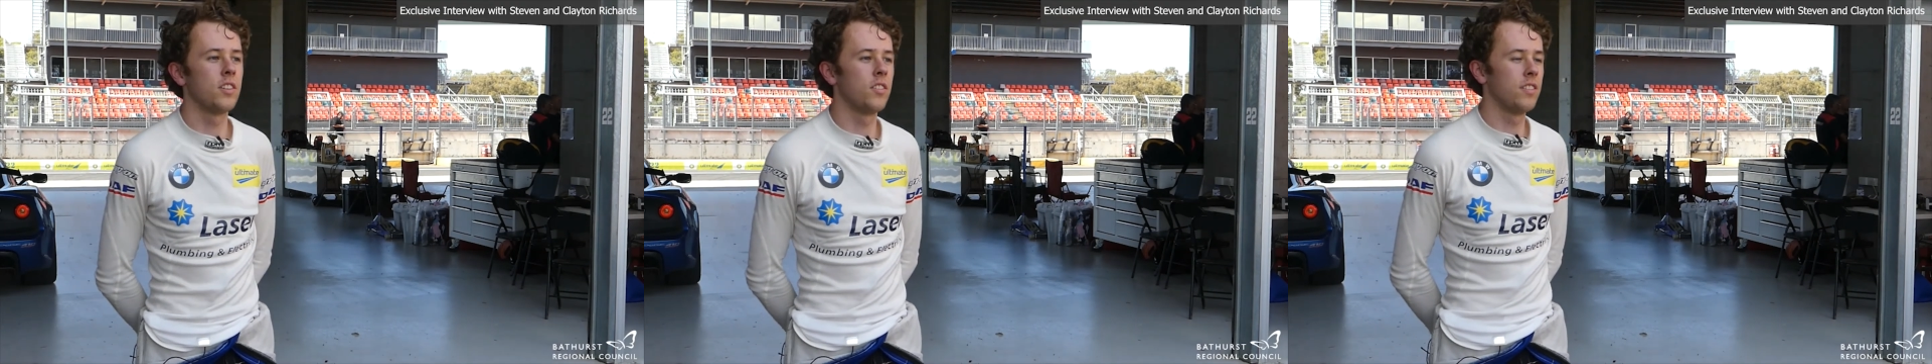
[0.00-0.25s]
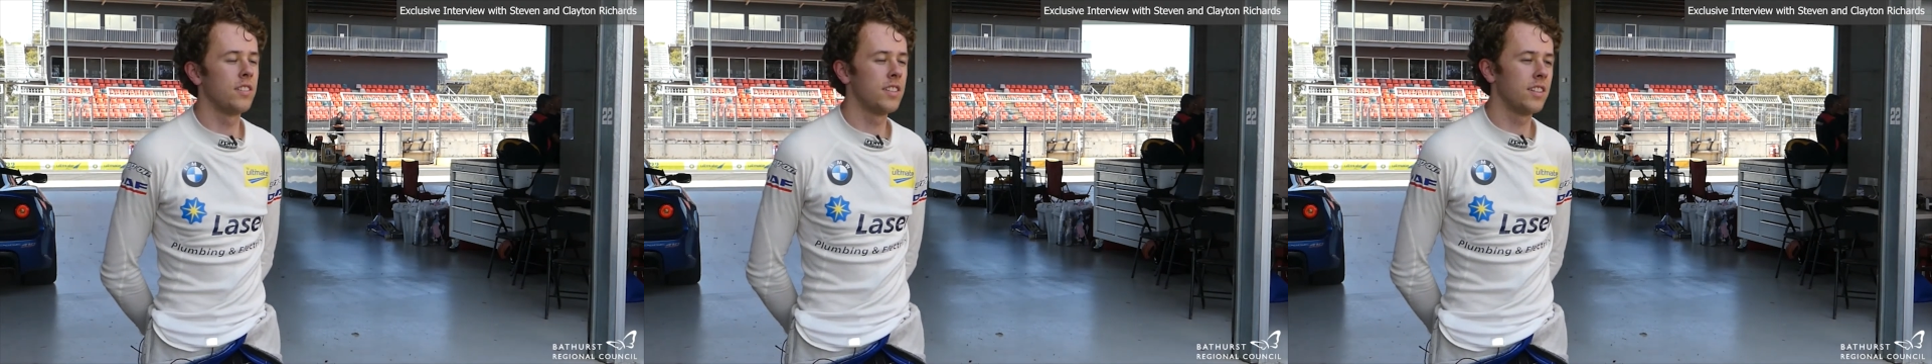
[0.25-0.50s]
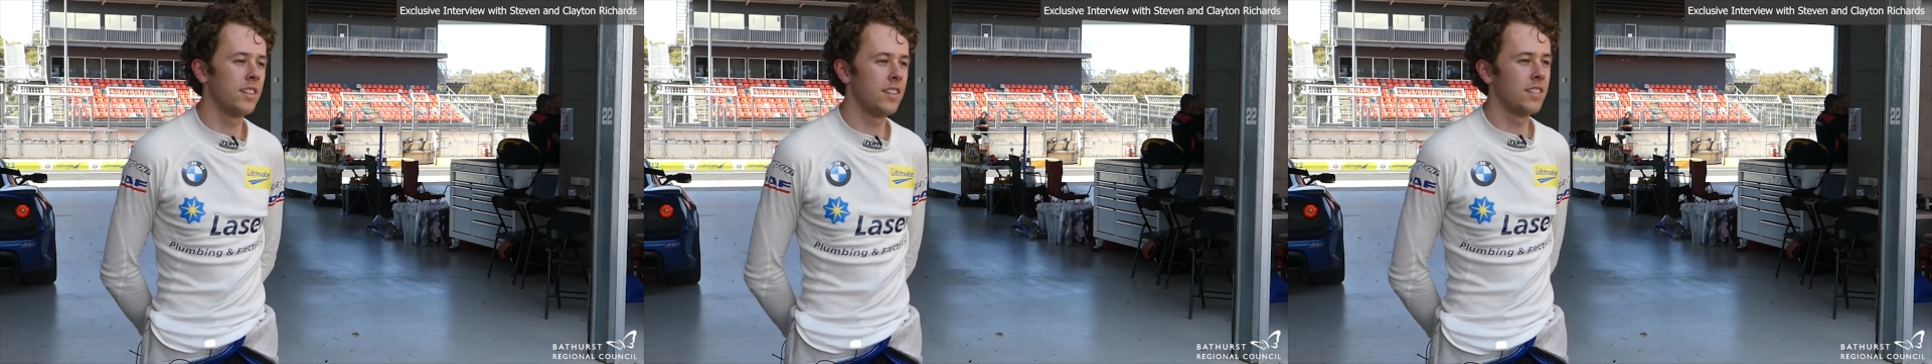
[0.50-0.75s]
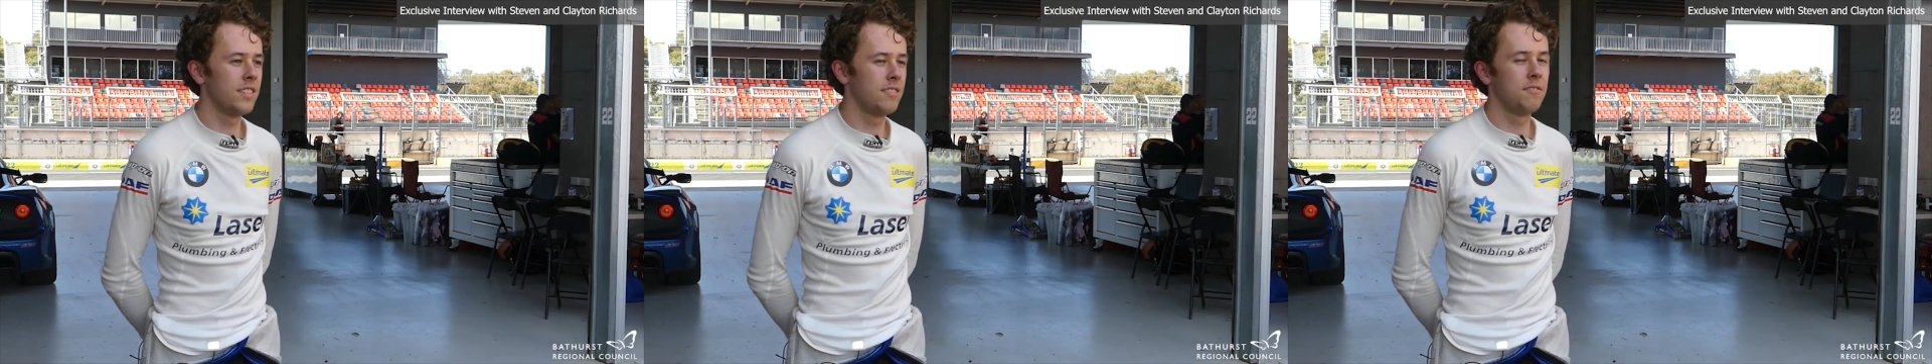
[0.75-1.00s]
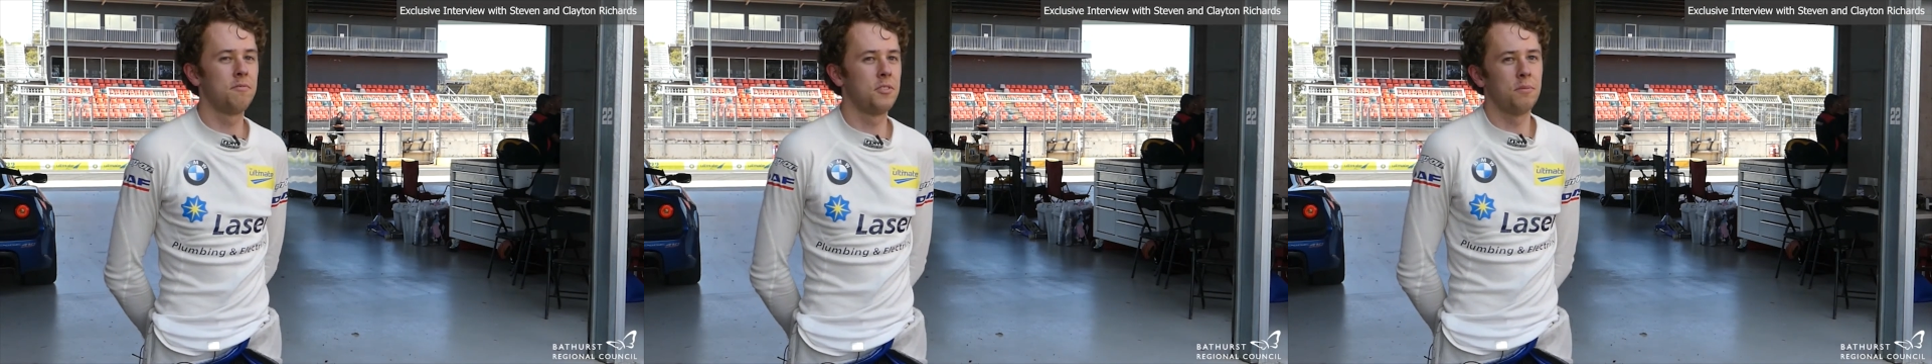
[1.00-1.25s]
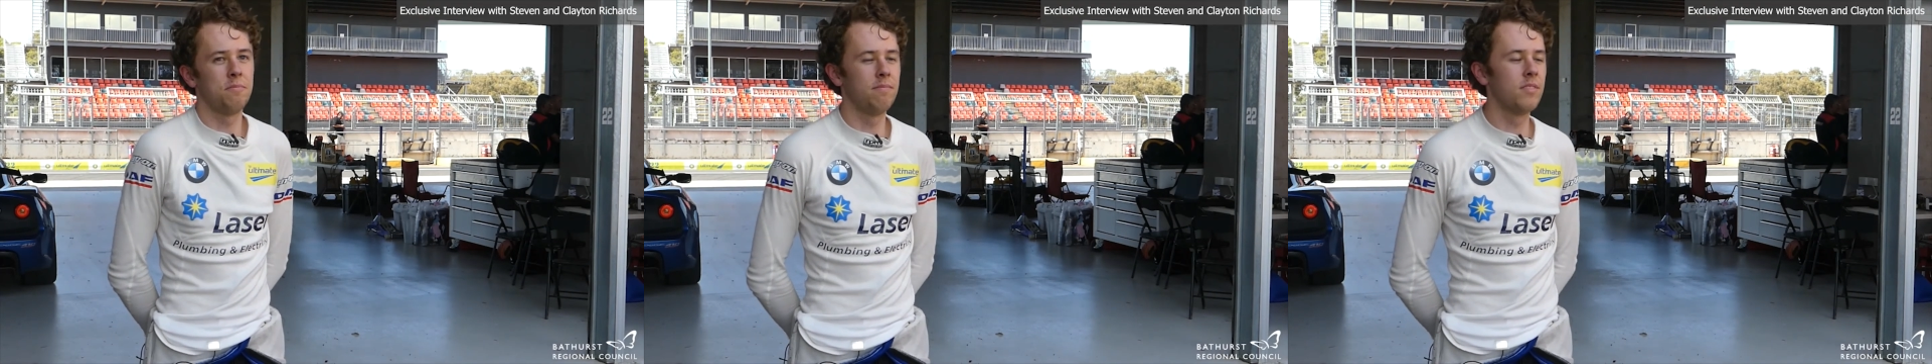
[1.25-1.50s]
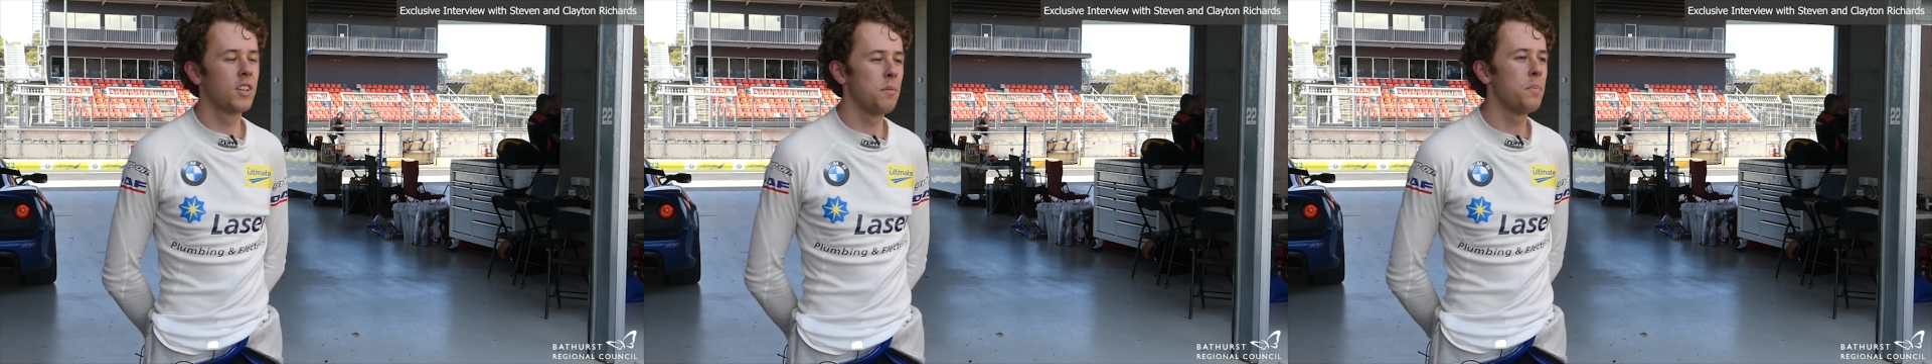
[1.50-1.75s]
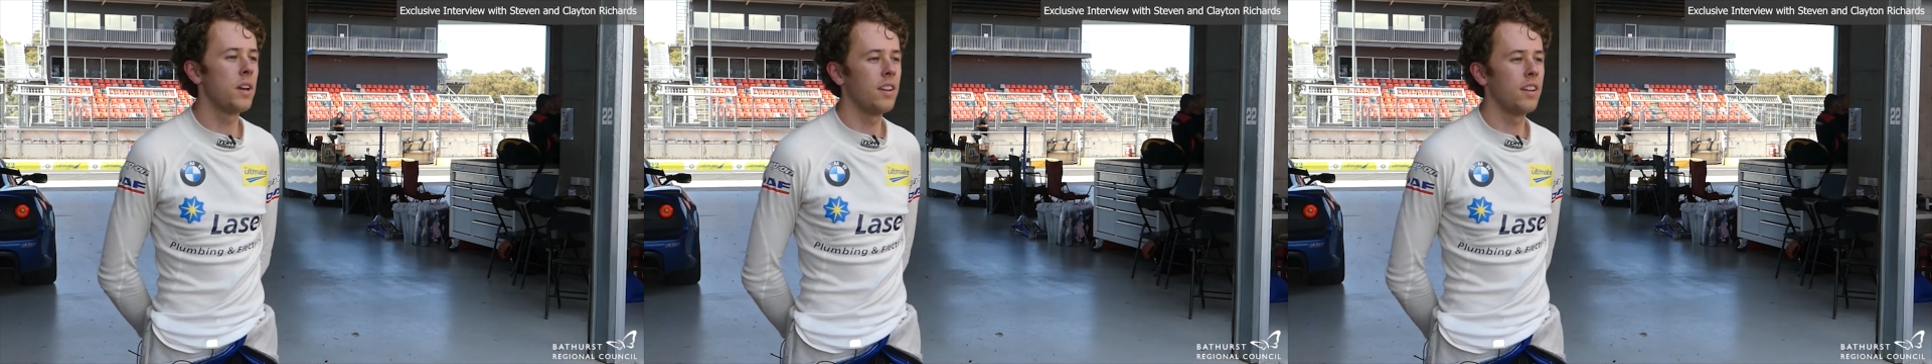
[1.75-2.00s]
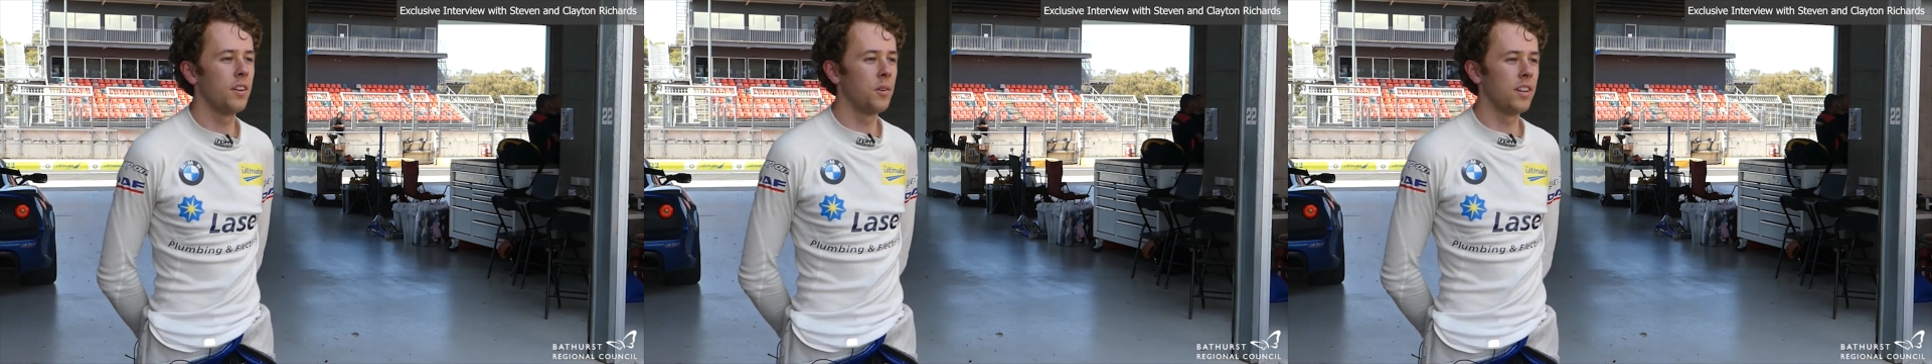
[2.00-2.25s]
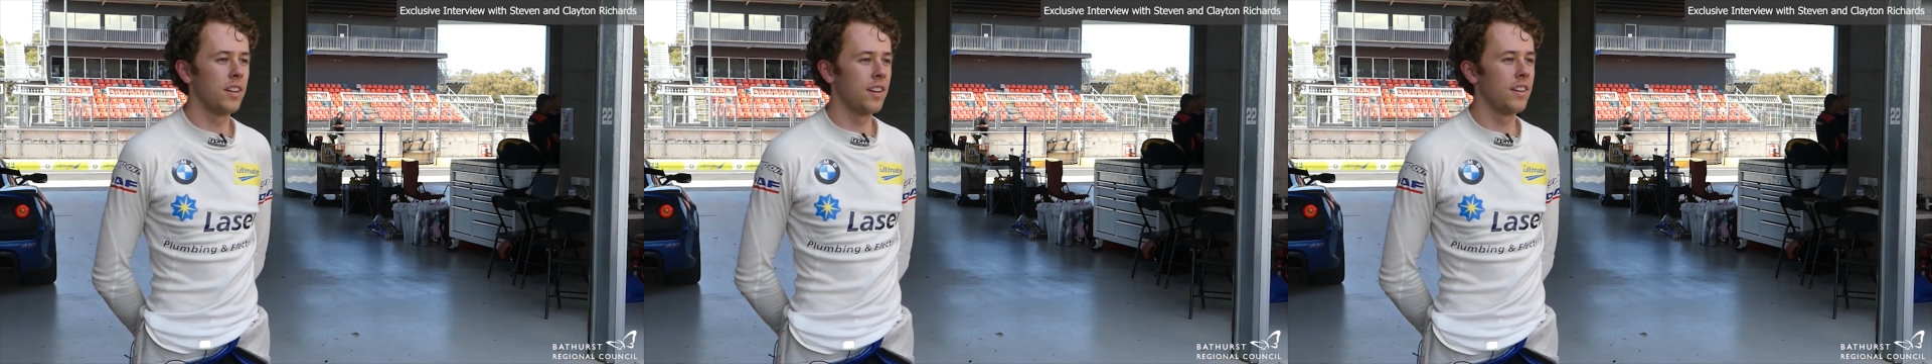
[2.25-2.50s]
to compete here one day.